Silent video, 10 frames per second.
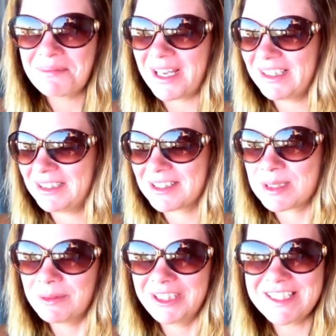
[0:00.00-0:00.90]
my little
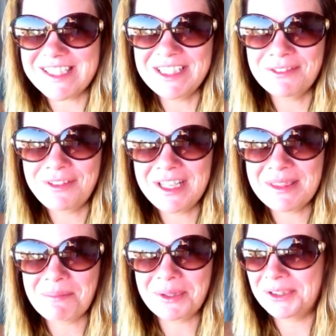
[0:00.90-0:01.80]
experience here
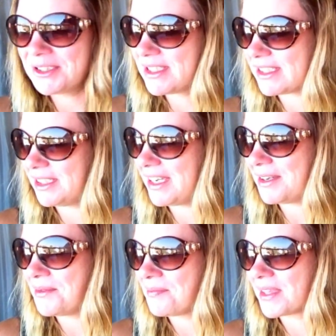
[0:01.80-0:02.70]
feeding the birds.
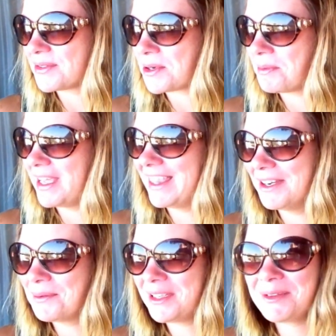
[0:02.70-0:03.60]
Um, I was hoping
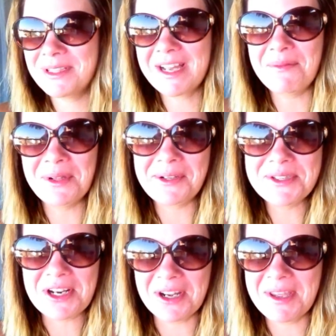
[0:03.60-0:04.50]
that Woody would come while I
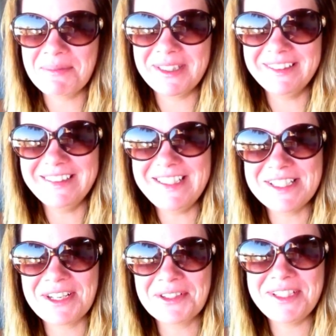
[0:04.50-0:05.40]
was talking, but
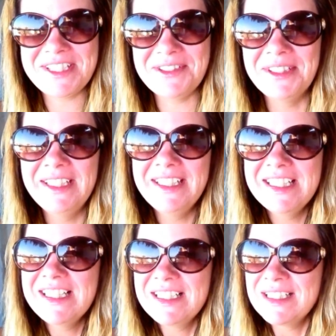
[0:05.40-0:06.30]
he's not going to.
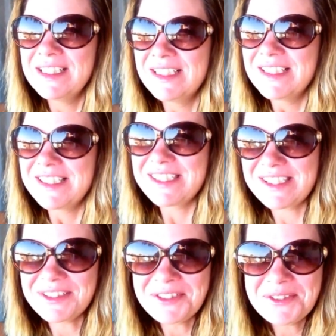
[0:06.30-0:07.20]

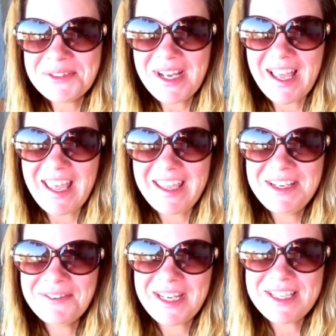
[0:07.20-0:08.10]
So
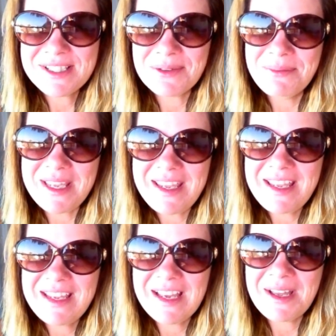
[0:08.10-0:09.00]
anyway, so
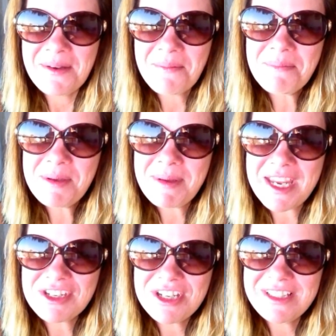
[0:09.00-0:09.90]
be uh, be
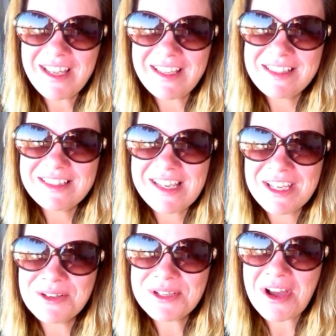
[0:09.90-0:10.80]
patient and
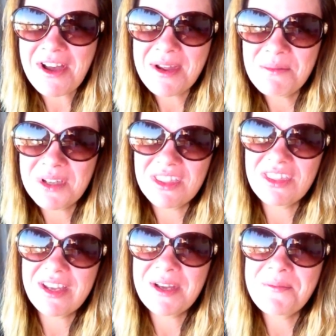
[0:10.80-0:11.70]
take your time
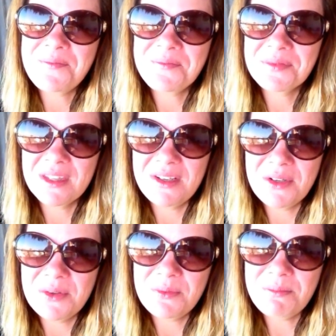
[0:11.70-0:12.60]
with um,
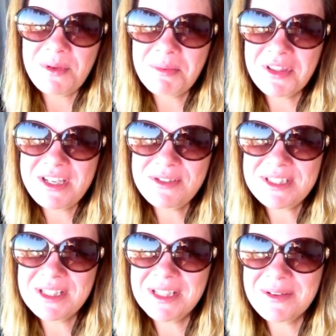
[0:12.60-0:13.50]
people that you're
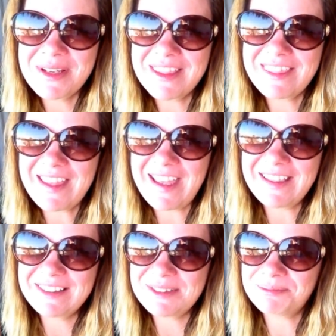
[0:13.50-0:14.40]
dealing with,
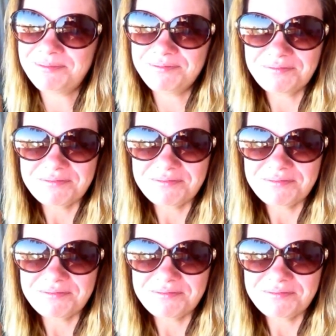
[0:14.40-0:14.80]
and